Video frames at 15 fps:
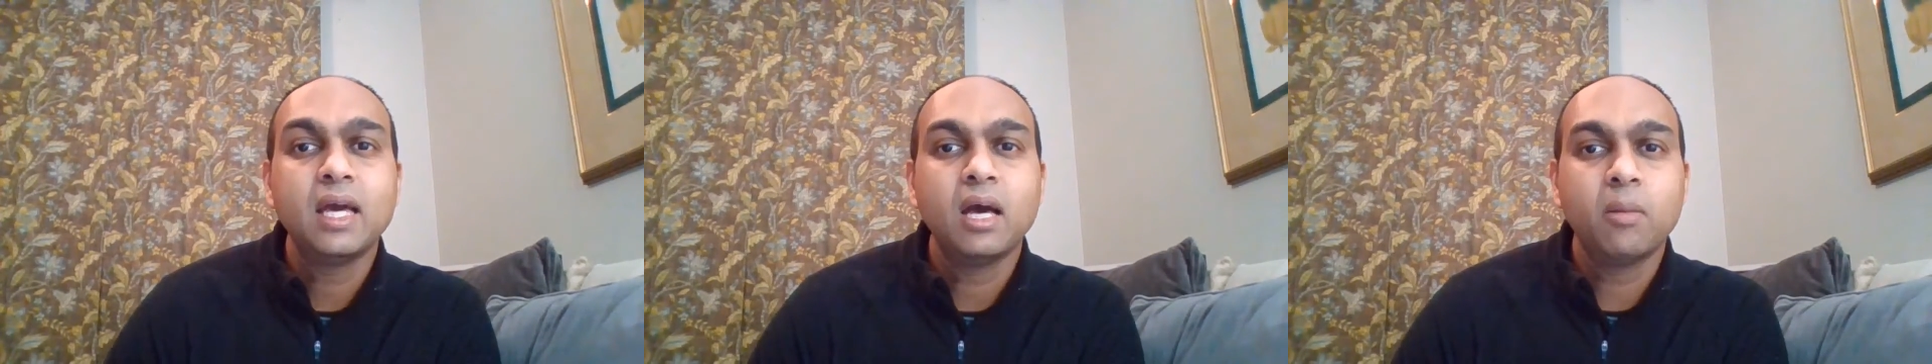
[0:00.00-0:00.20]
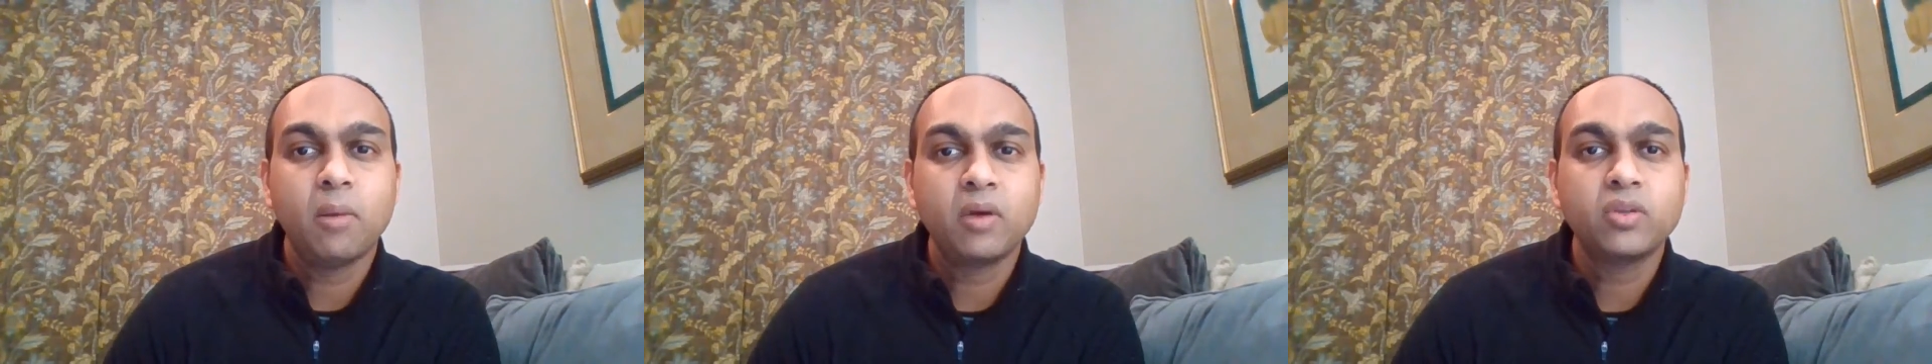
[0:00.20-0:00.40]

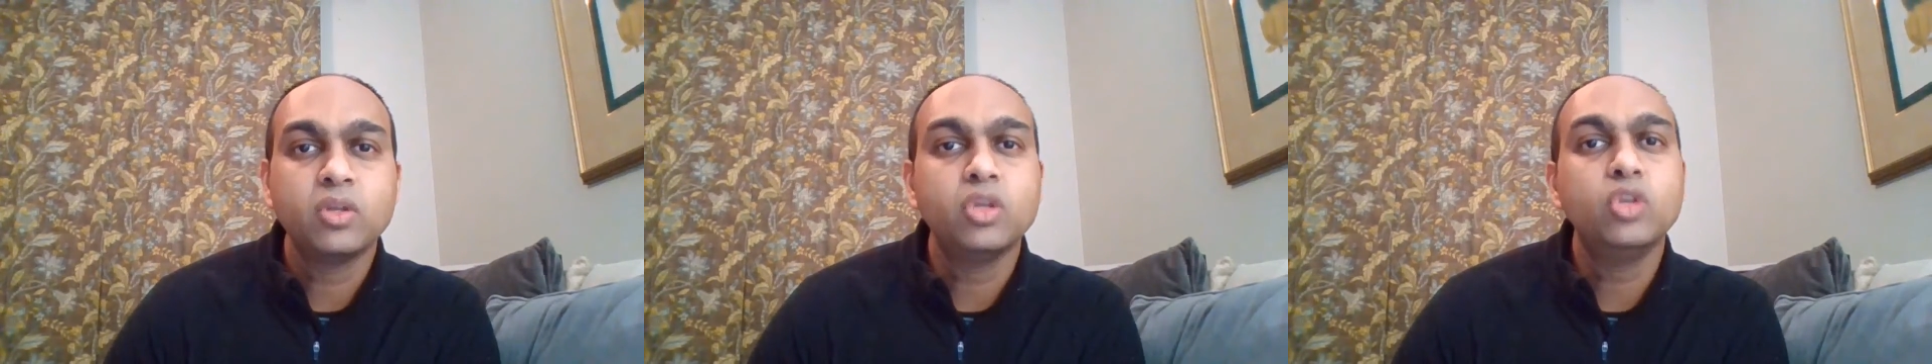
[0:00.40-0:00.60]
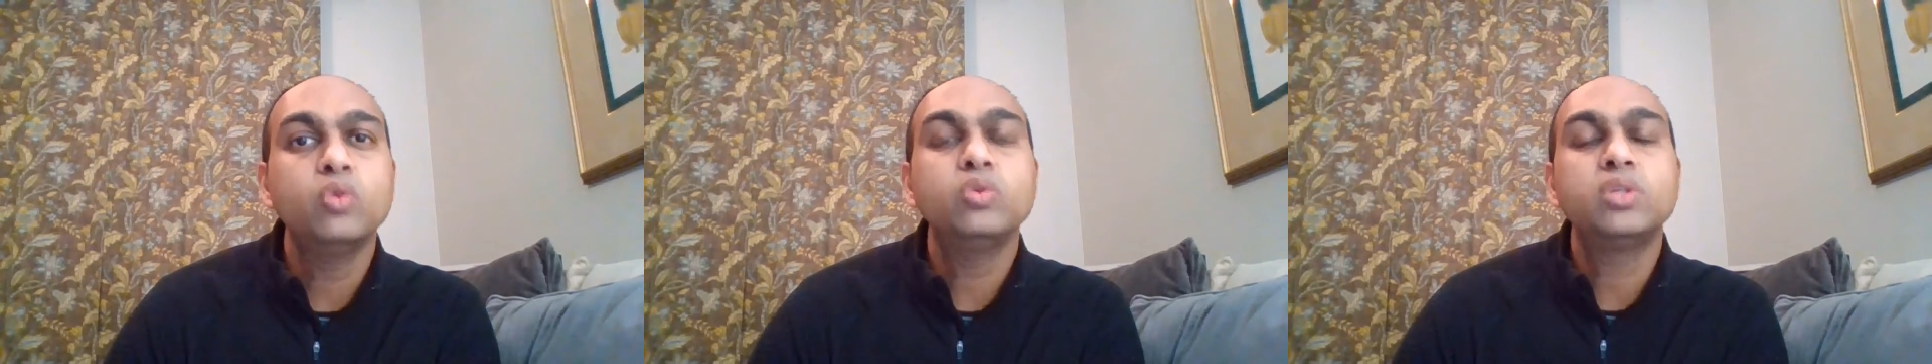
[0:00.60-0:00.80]
about the
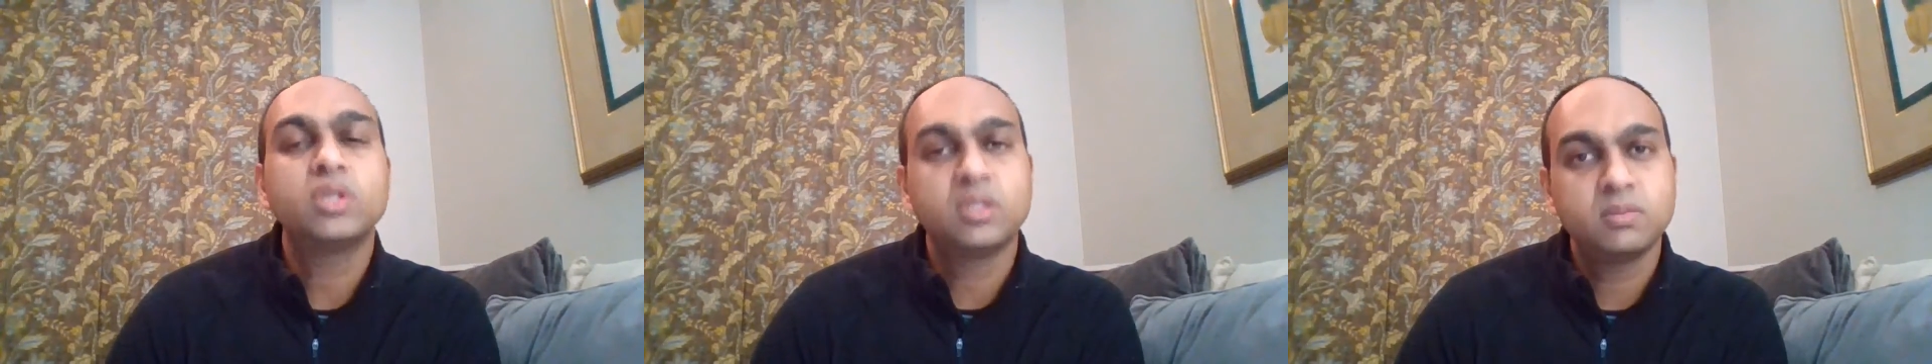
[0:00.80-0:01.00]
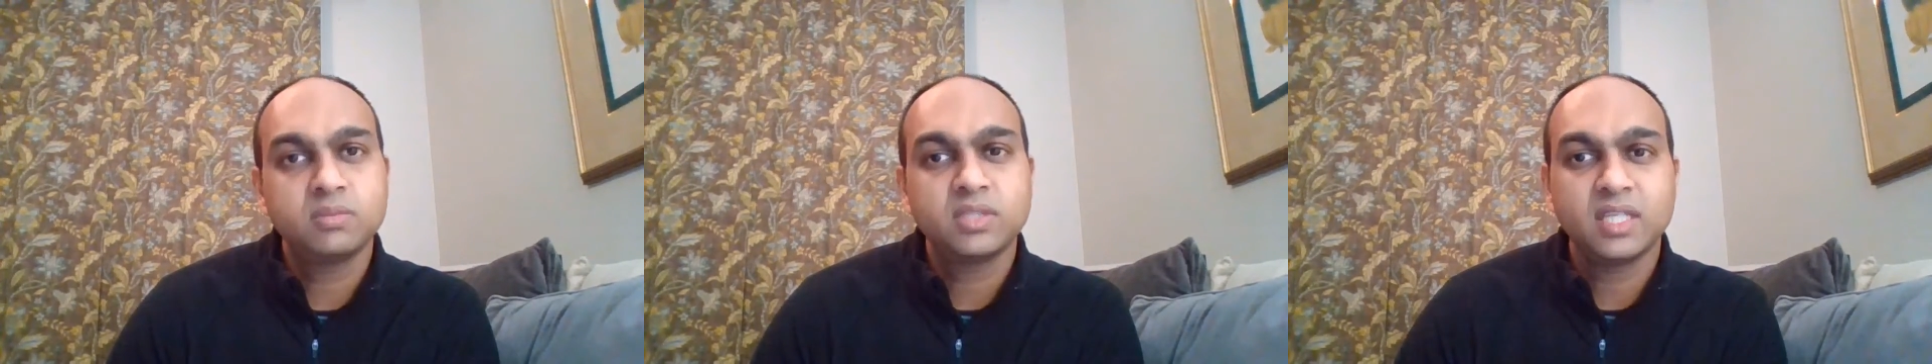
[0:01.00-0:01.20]
new
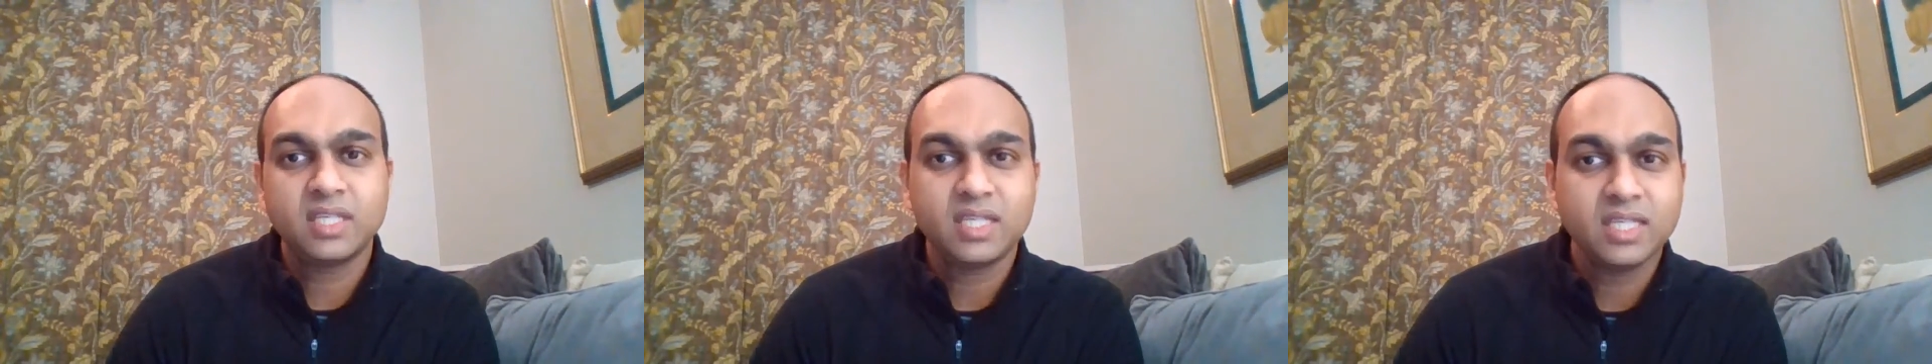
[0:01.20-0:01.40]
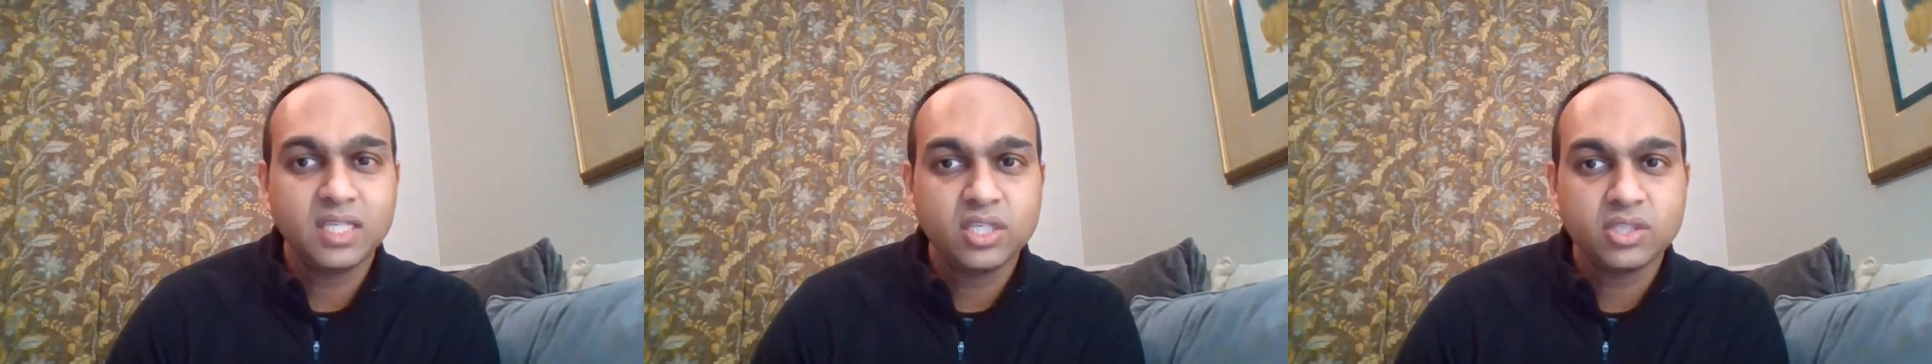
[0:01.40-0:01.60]
terms and
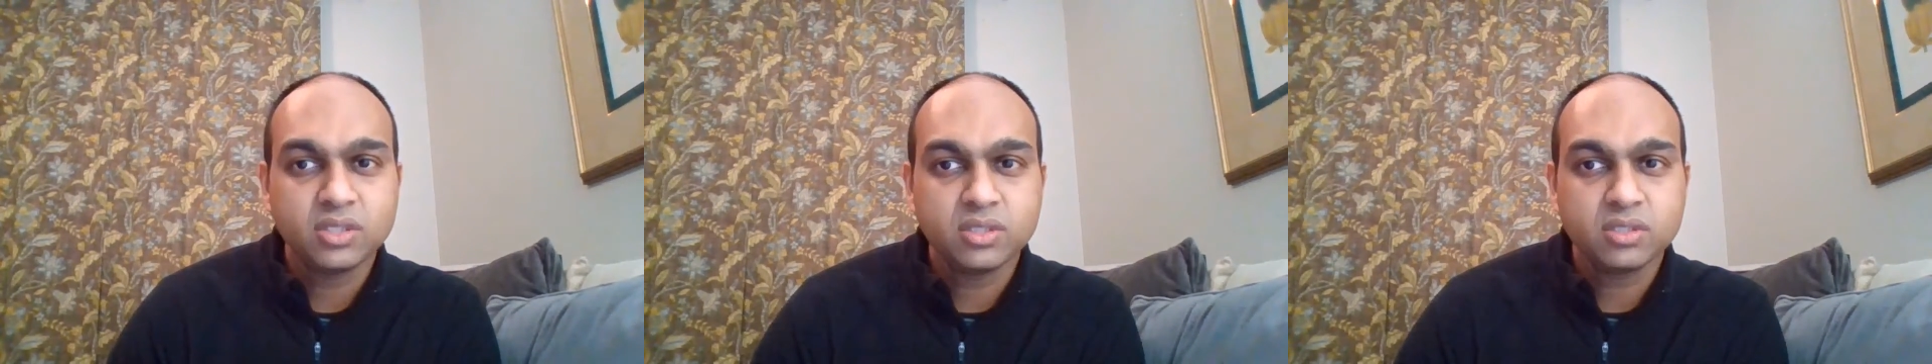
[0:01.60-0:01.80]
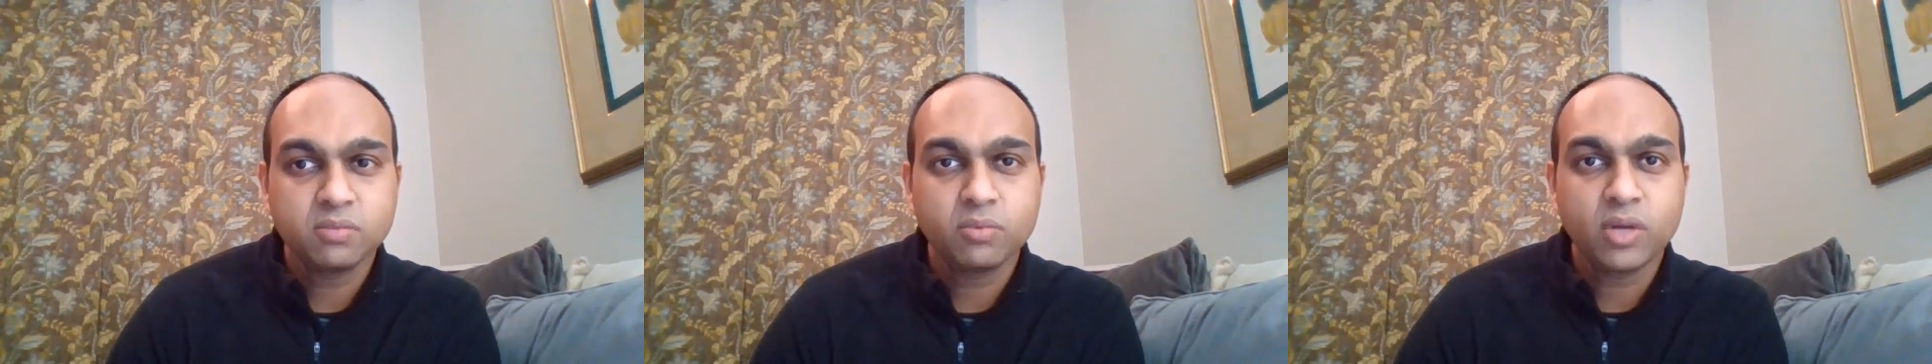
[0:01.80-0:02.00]

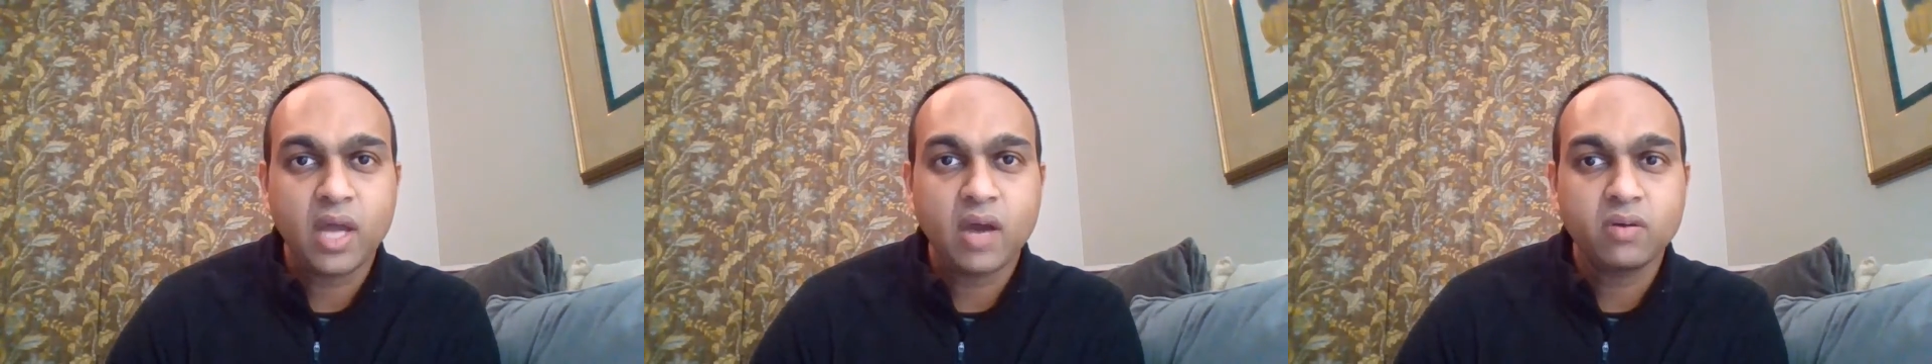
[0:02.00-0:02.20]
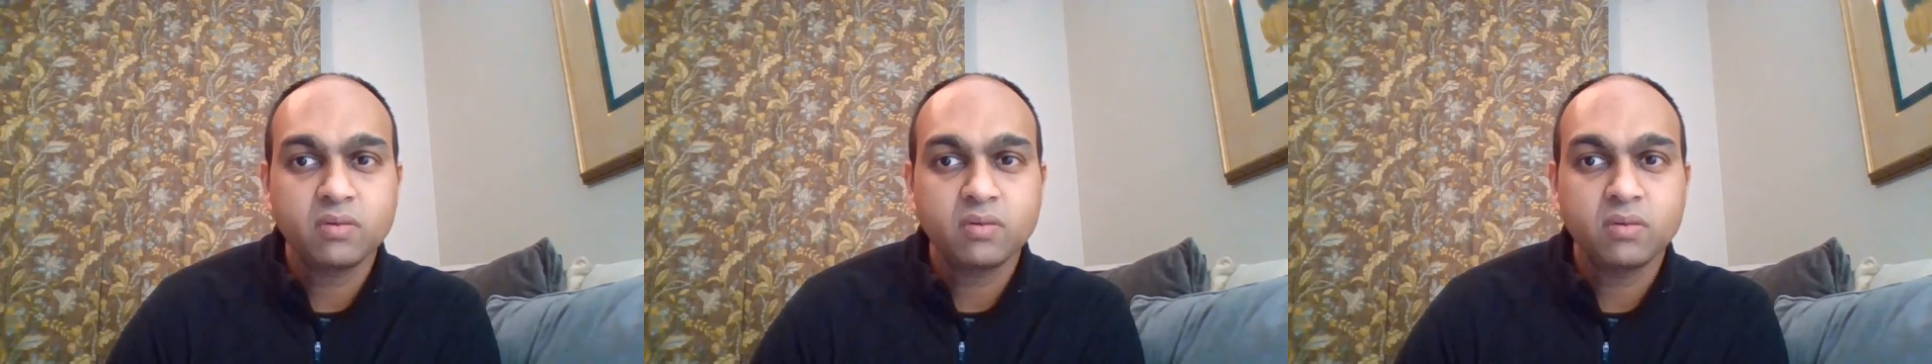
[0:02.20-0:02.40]
conditions put
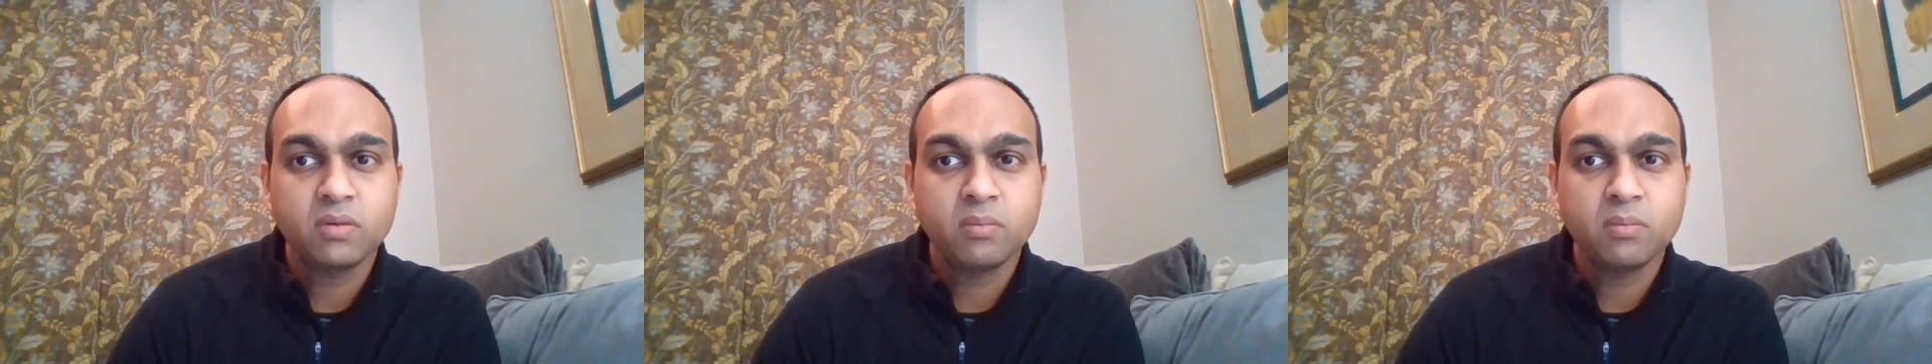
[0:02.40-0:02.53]
out